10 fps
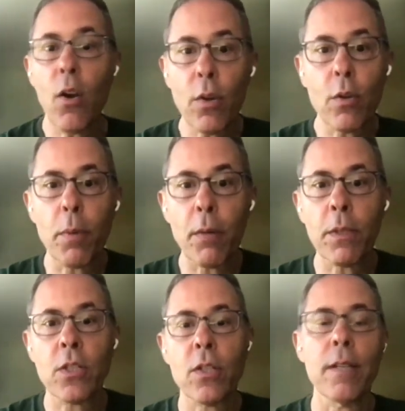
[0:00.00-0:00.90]
oh, you
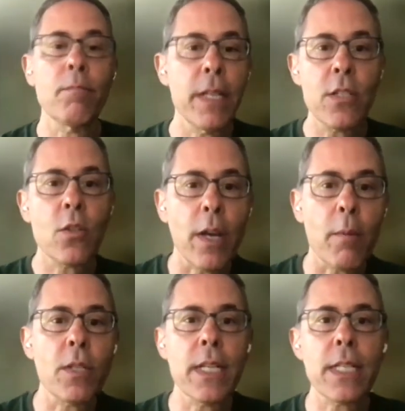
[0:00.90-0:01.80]
publish on
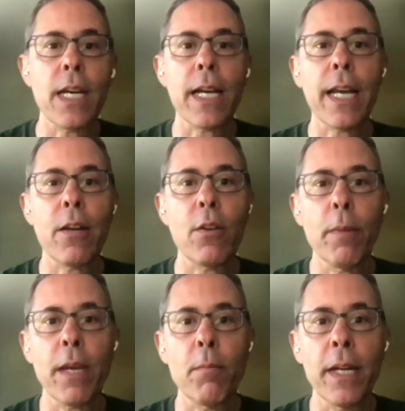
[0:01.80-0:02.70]
Instagram or TikTok, how do you
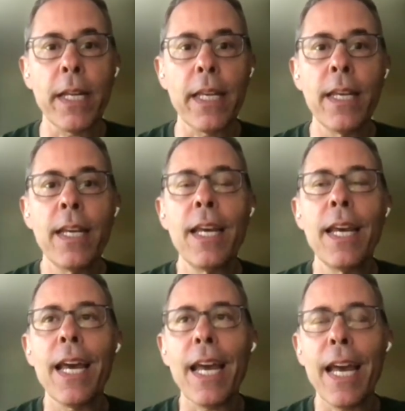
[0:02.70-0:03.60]
make money?
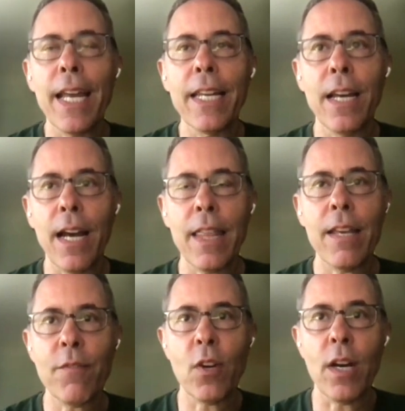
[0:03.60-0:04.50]
And I
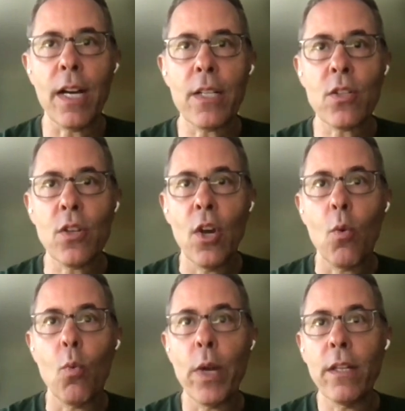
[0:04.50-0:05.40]
think for us,
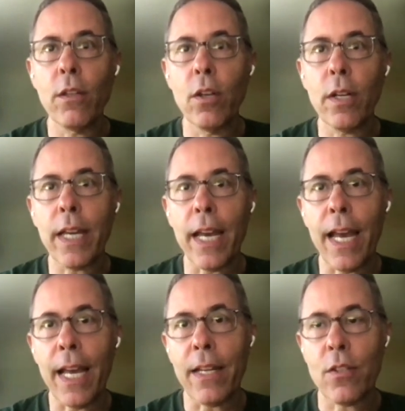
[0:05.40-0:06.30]
we look
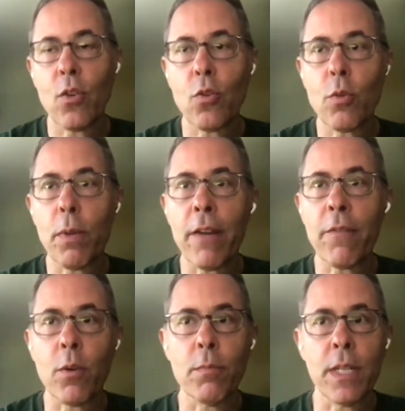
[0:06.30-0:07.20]
at social
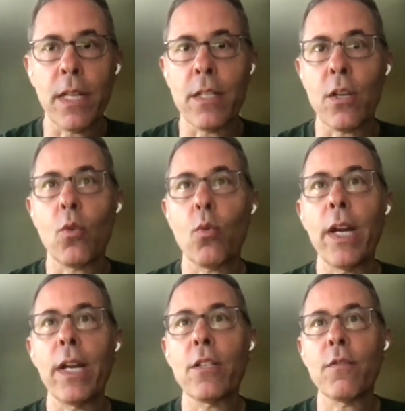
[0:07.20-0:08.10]
platforms as the
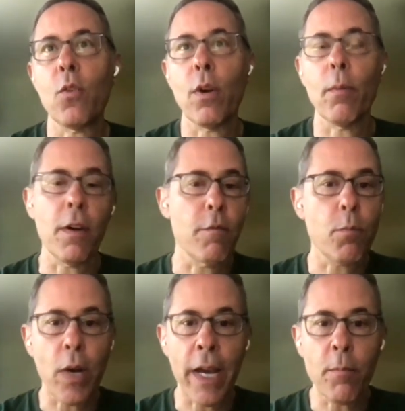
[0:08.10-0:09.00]
greatest form of
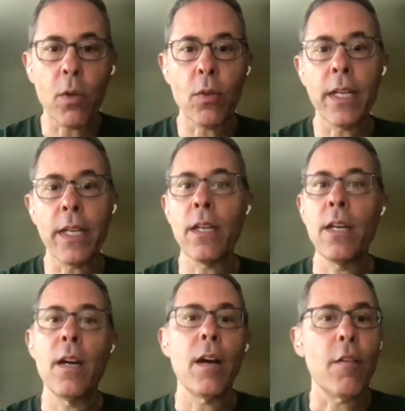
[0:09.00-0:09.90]
brand building,
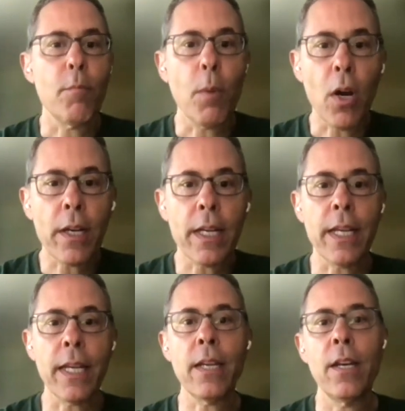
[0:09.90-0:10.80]
of
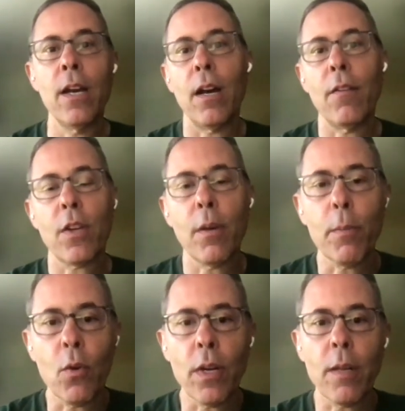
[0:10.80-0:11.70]
marketing, of
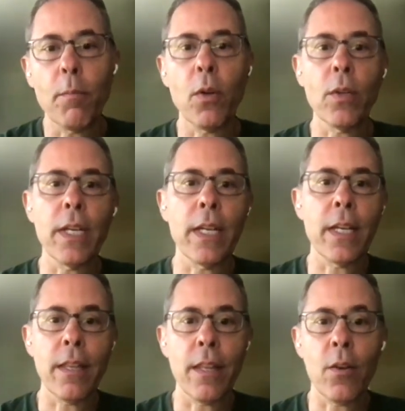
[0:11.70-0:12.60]
community
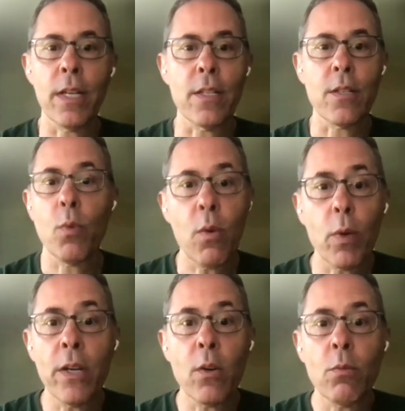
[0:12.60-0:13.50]
building there is.
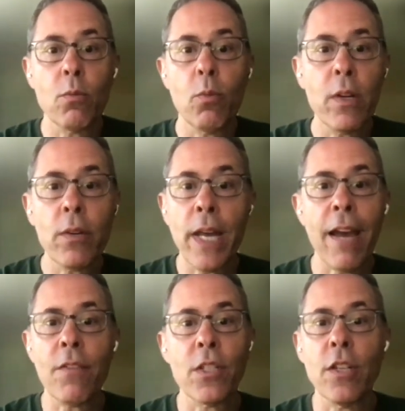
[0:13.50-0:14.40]
We don't
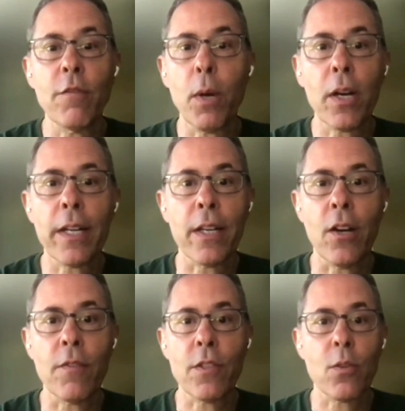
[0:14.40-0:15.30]
have a chief marketing
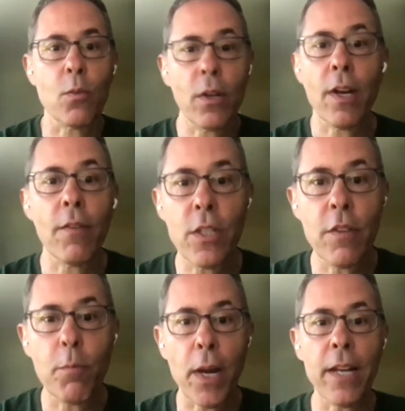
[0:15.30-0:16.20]
officer. We don't have a
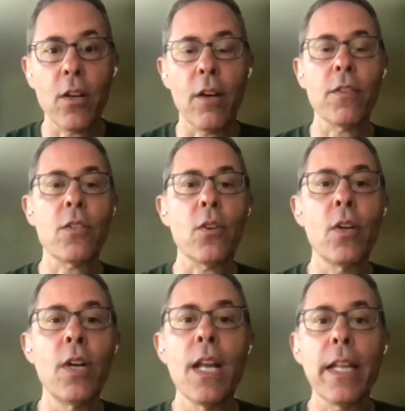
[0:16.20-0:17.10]
chief brand
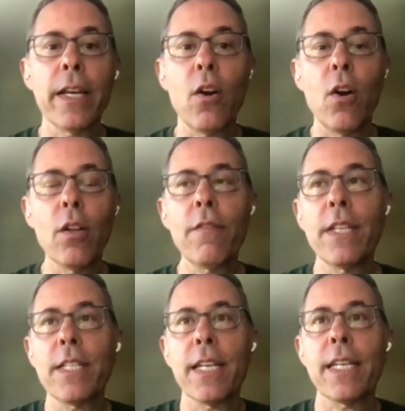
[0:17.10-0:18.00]
officer. Like, all of
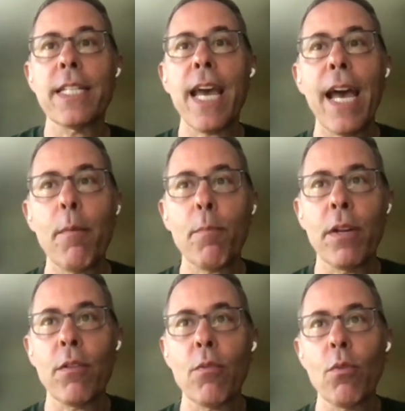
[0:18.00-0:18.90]
these things
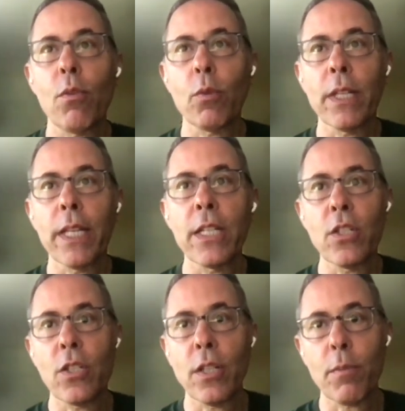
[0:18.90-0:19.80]
happen through the
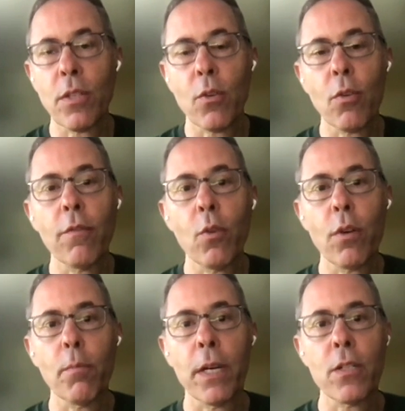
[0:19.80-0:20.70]
relationships that are
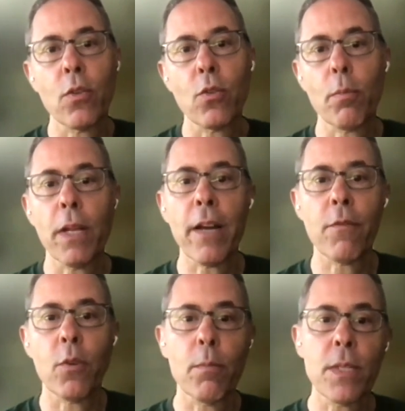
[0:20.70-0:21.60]
afforded by social
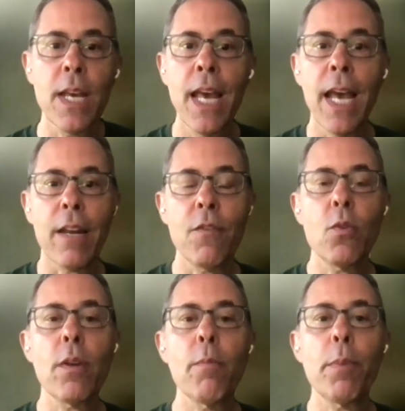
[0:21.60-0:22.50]
platforms. And if
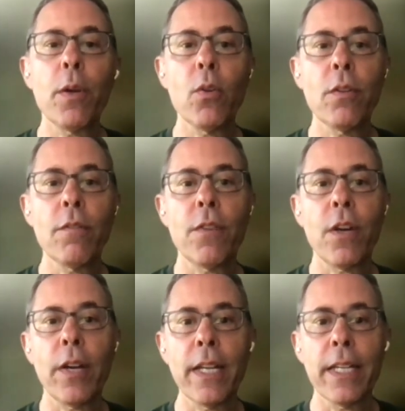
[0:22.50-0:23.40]
you can build a
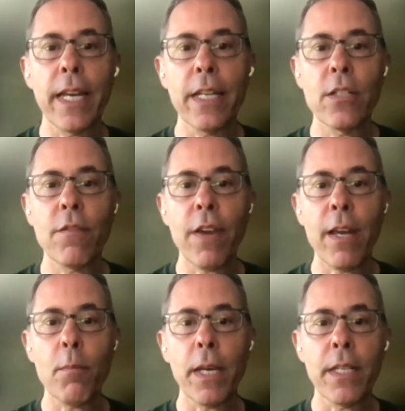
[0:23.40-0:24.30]
very engaged
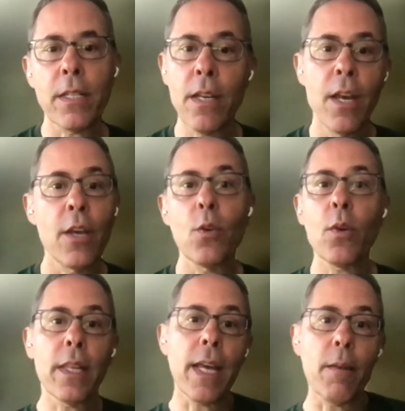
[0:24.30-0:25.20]
fan base, you
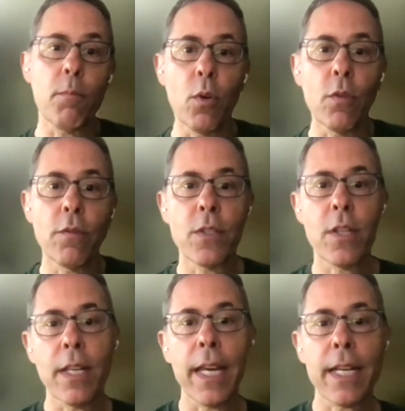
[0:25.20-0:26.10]
can then move to
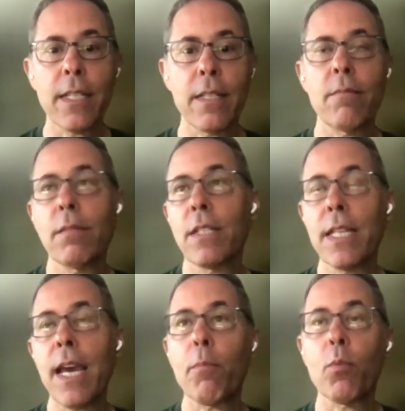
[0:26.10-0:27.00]
the next
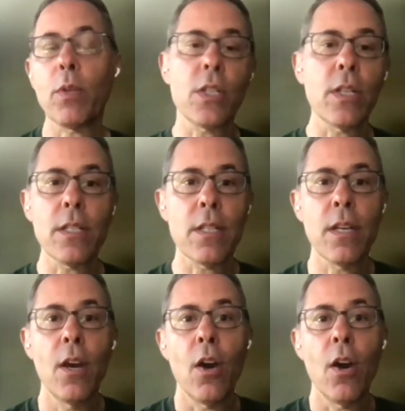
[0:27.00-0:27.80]
step, which is